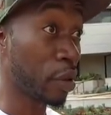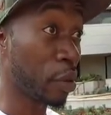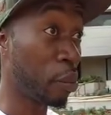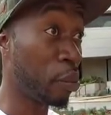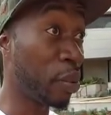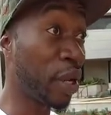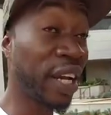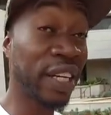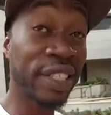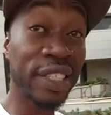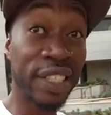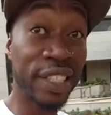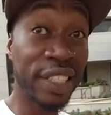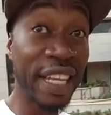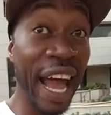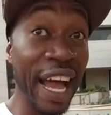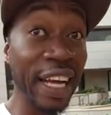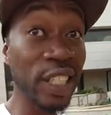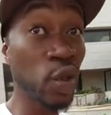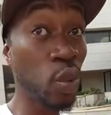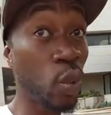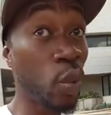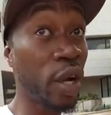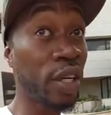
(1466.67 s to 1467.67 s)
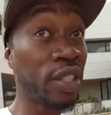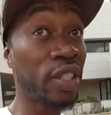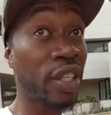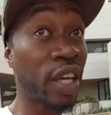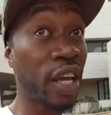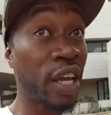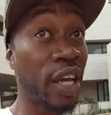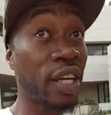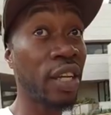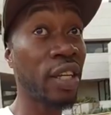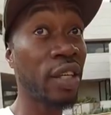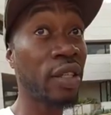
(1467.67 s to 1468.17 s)
Because that's one
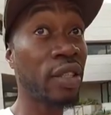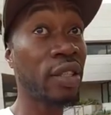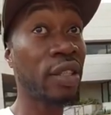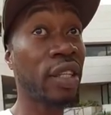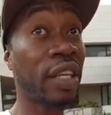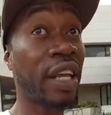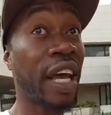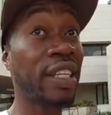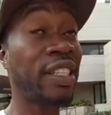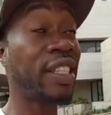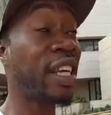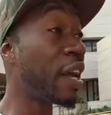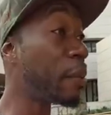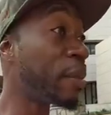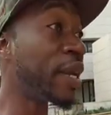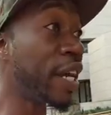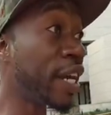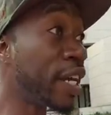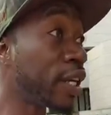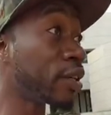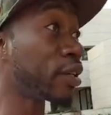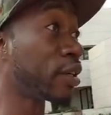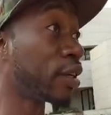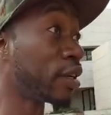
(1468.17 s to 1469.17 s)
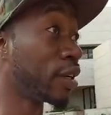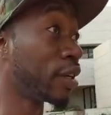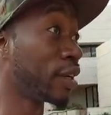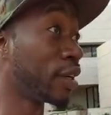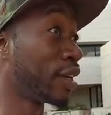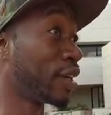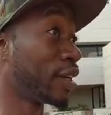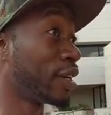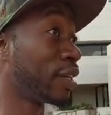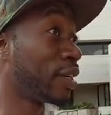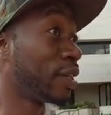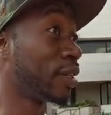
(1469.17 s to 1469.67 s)
thing that's imminent,
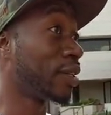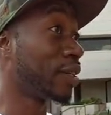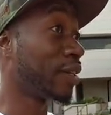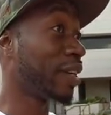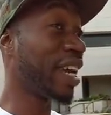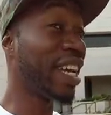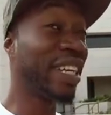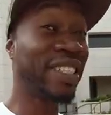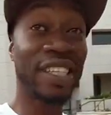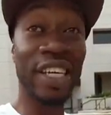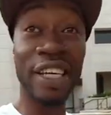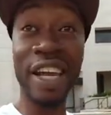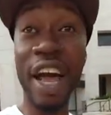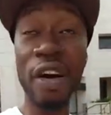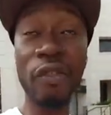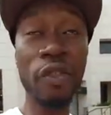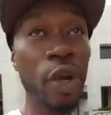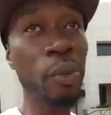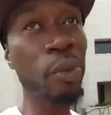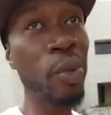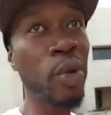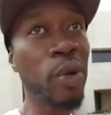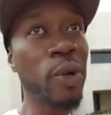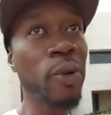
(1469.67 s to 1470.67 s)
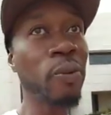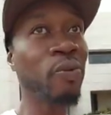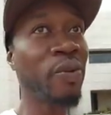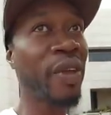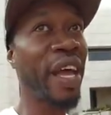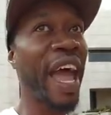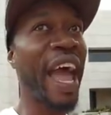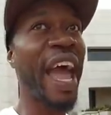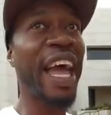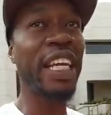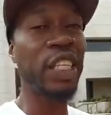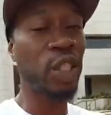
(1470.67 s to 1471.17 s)
it's inevitable,
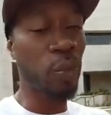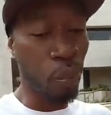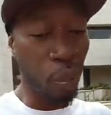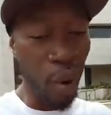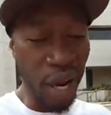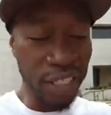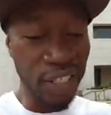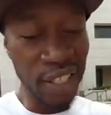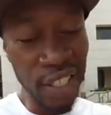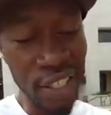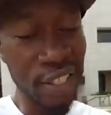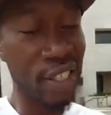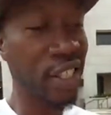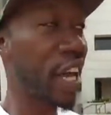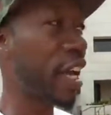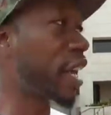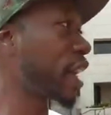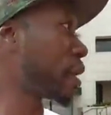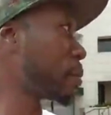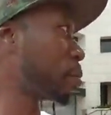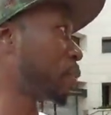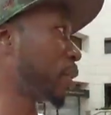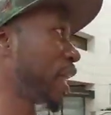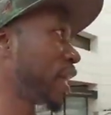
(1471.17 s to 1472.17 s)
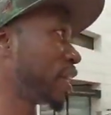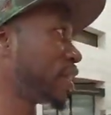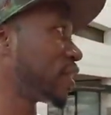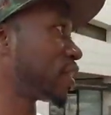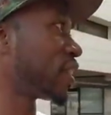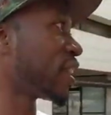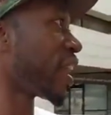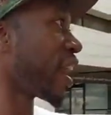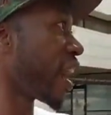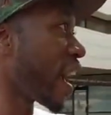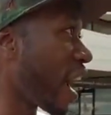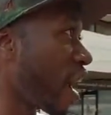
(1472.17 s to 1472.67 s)
and it's presently taking place
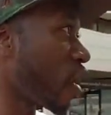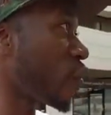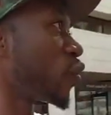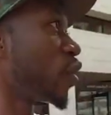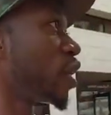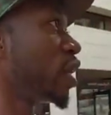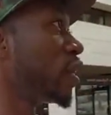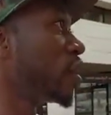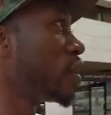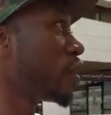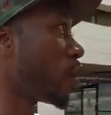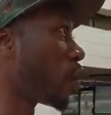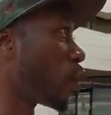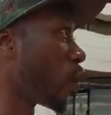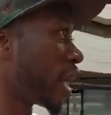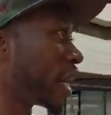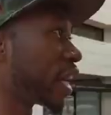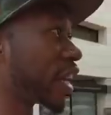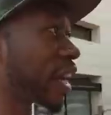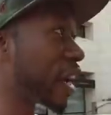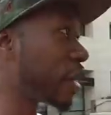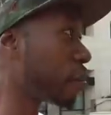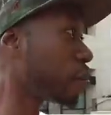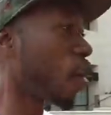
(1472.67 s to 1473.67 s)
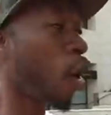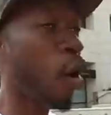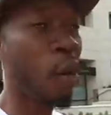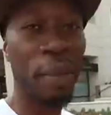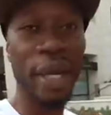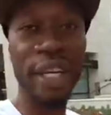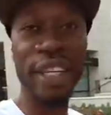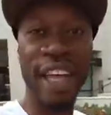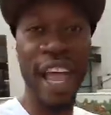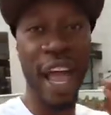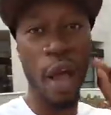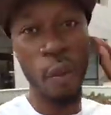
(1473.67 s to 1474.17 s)
every waking
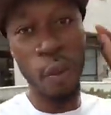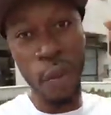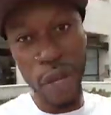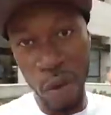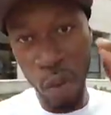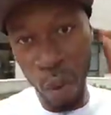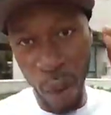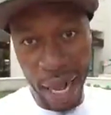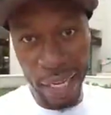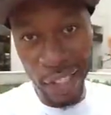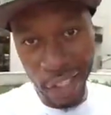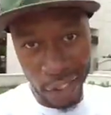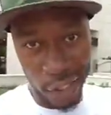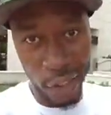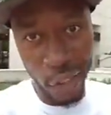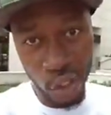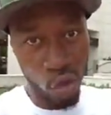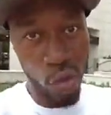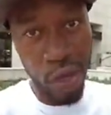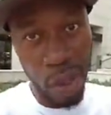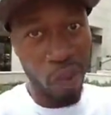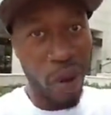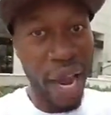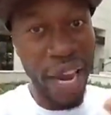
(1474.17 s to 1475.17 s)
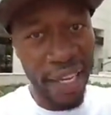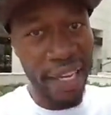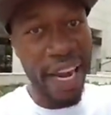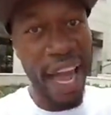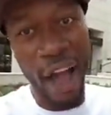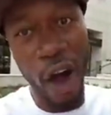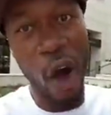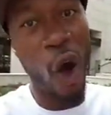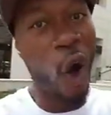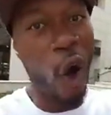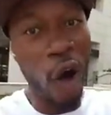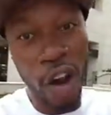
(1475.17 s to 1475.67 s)
moment that we watch this stream right
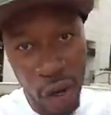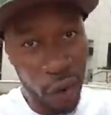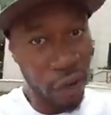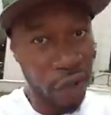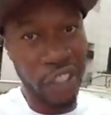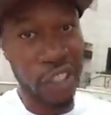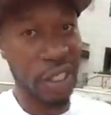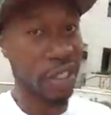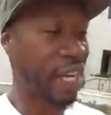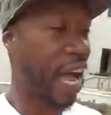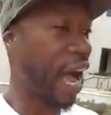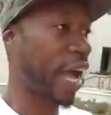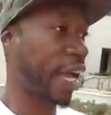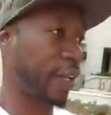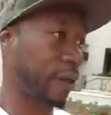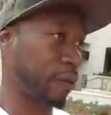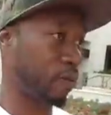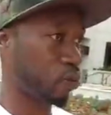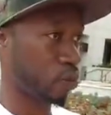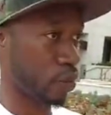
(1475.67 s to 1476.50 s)
now. All of us are dying.